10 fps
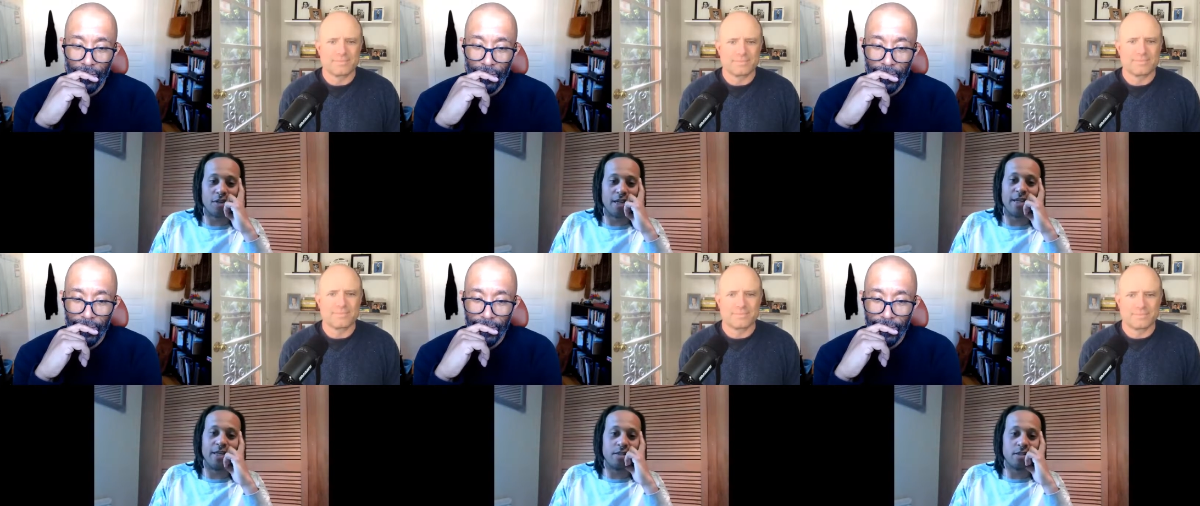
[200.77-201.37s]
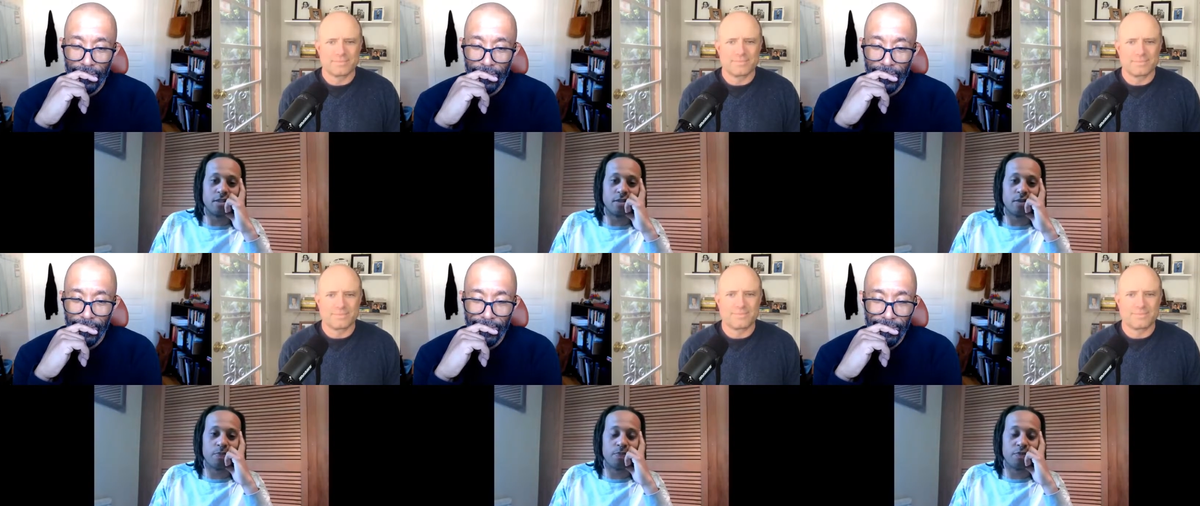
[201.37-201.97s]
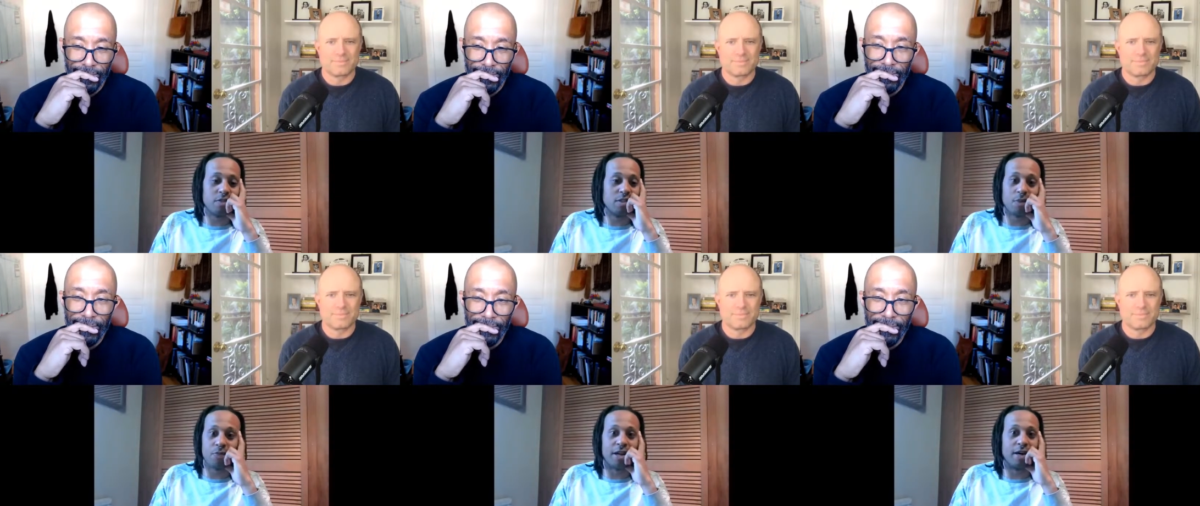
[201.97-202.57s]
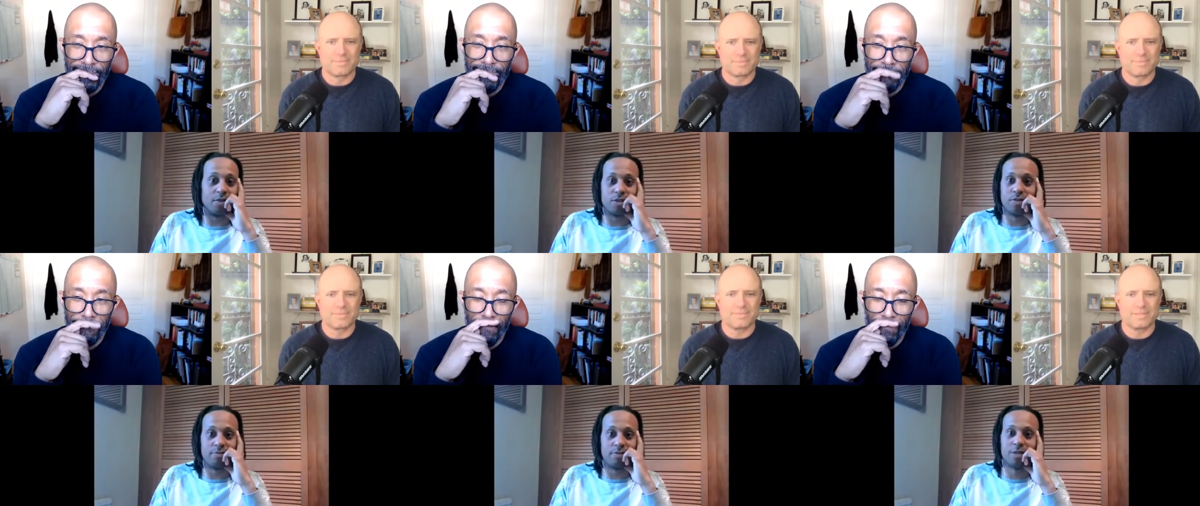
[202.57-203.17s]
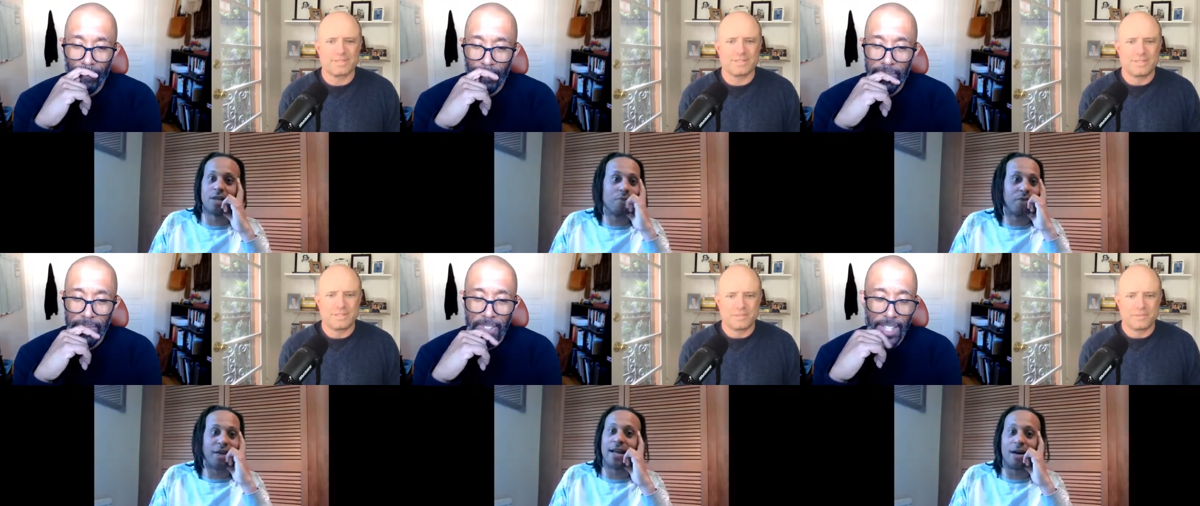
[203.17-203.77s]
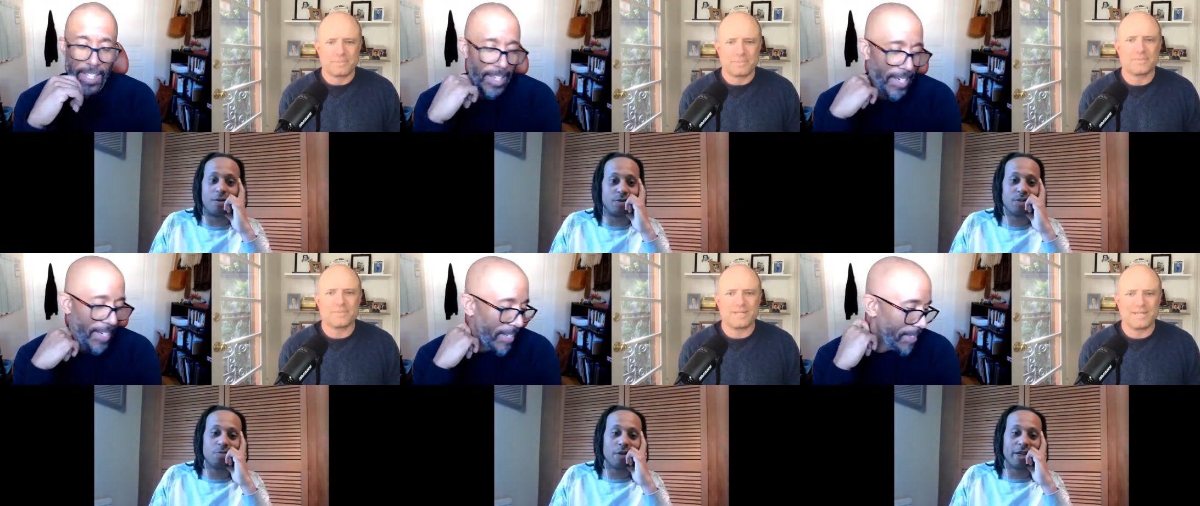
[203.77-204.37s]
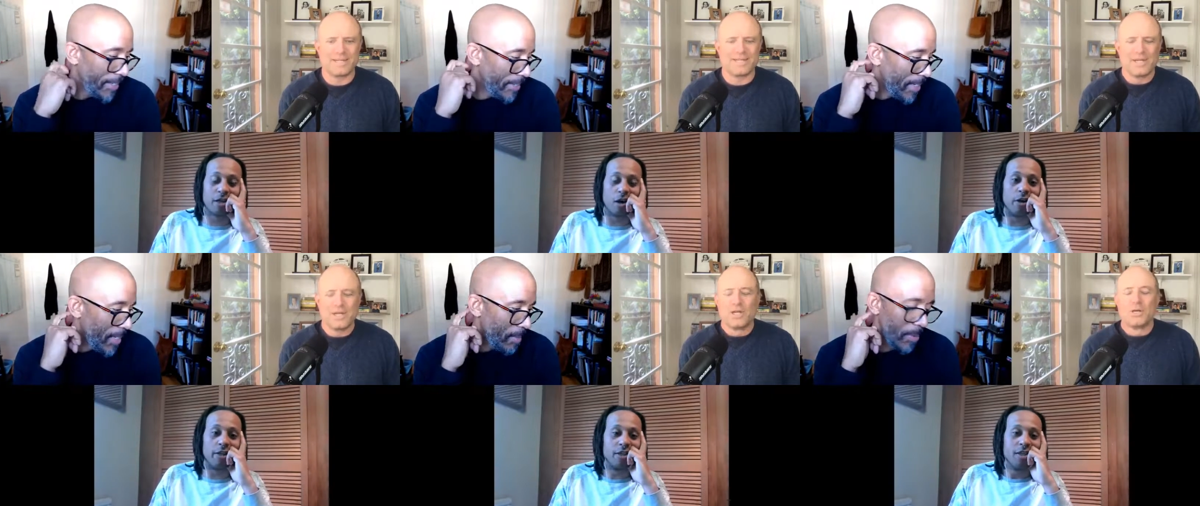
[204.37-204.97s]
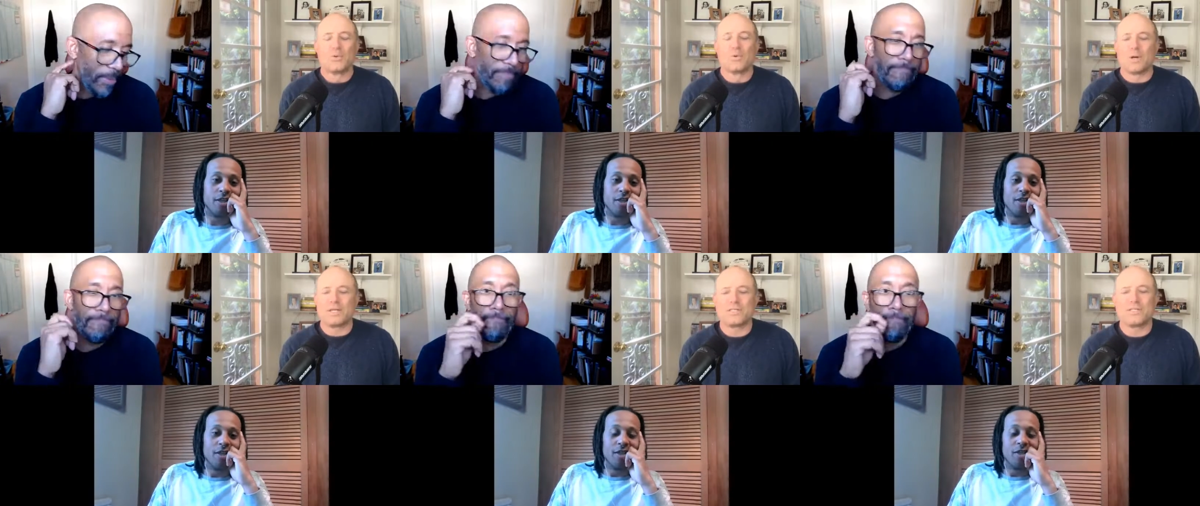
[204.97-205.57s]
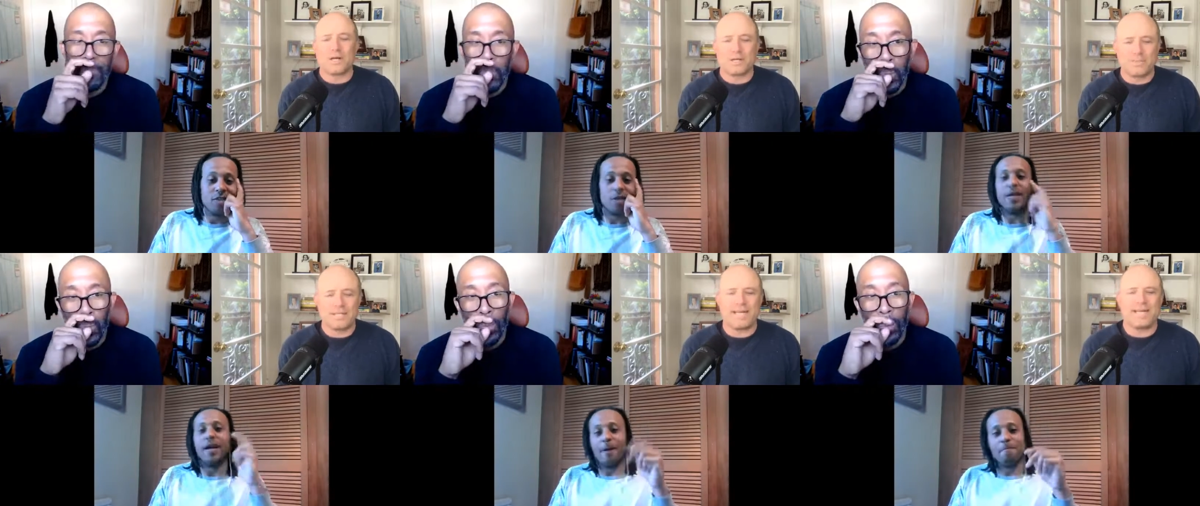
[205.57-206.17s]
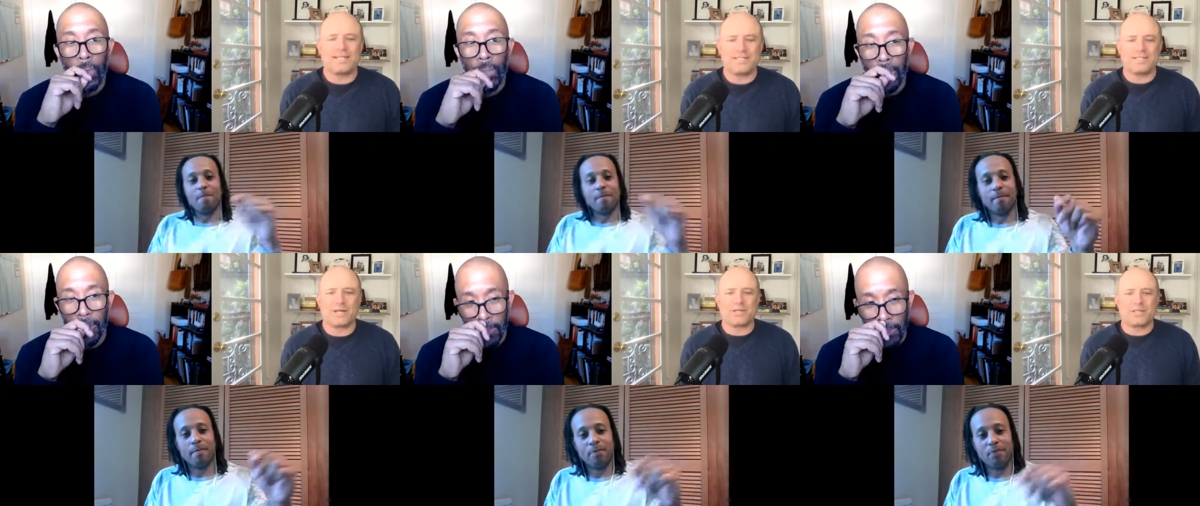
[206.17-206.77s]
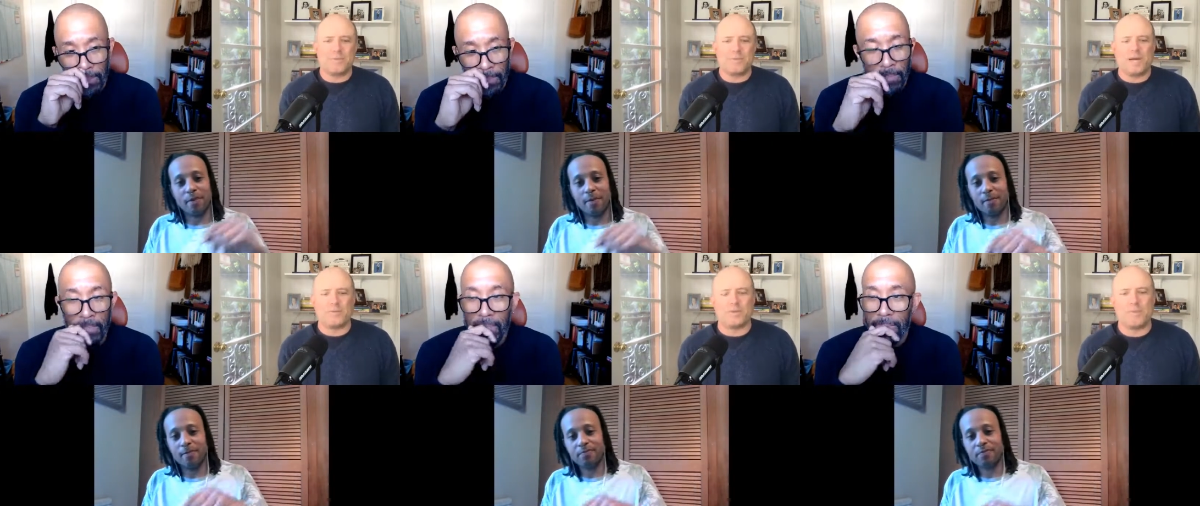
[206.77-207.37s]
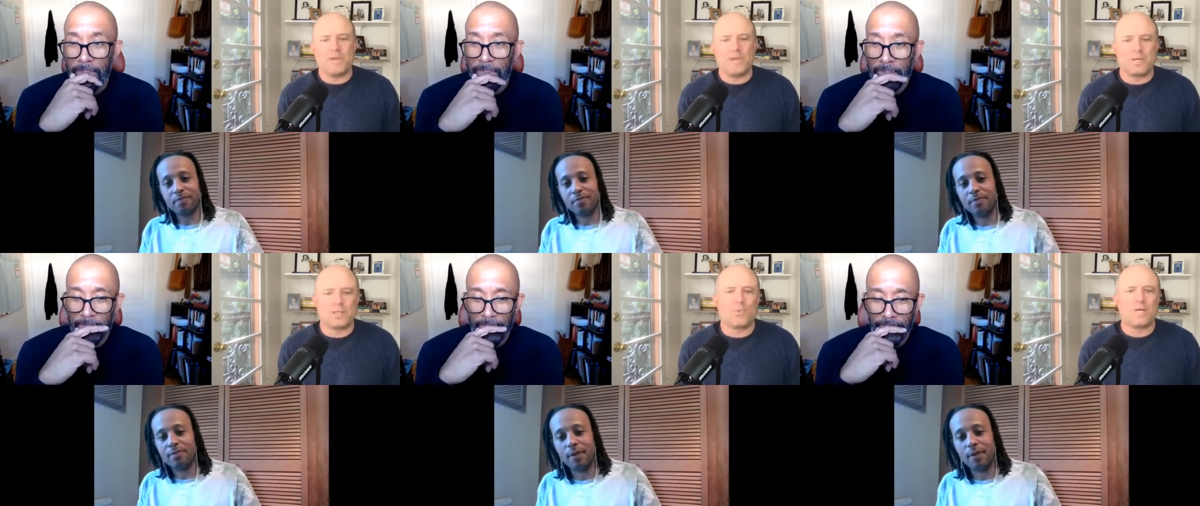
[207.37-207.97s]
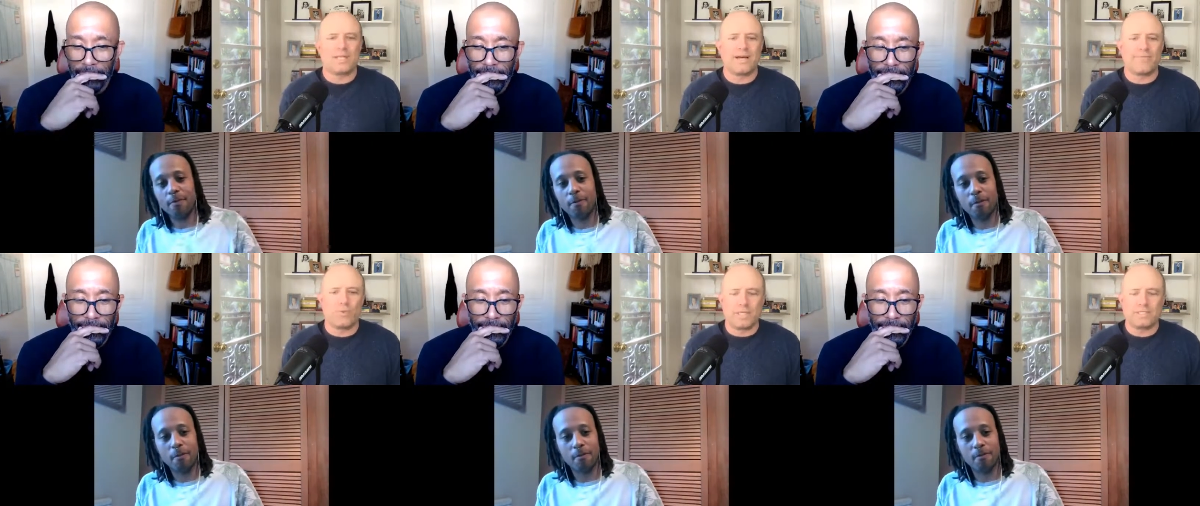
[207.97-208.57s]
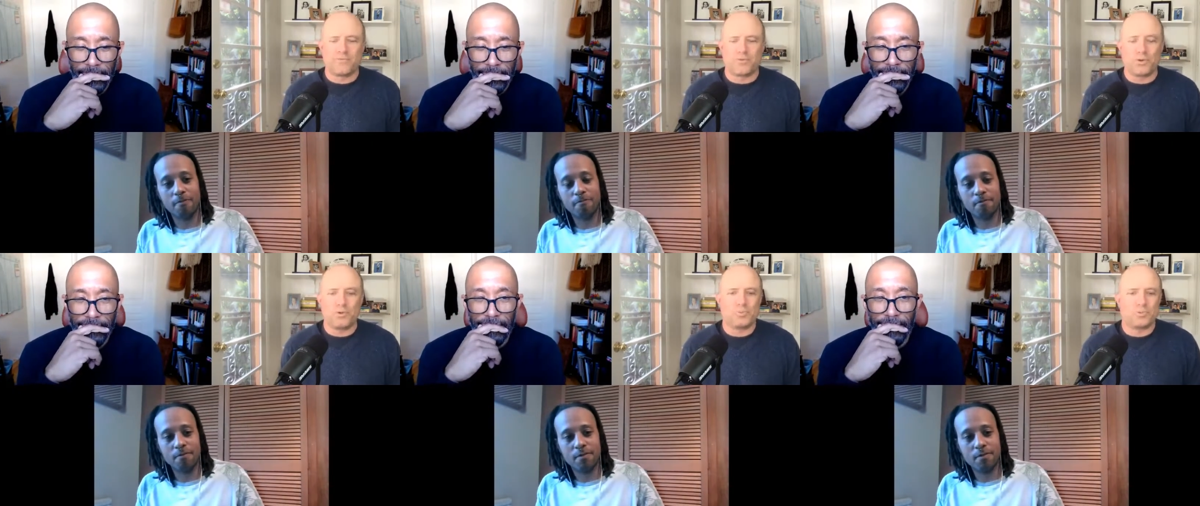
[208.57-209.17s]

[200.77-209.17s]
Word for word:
Speaker 1: It is something else, something else. My yeah. God. Well,
Speaker 2: why don't you talk so, about yeah. that? Talk a little bit about what maybe what love was for you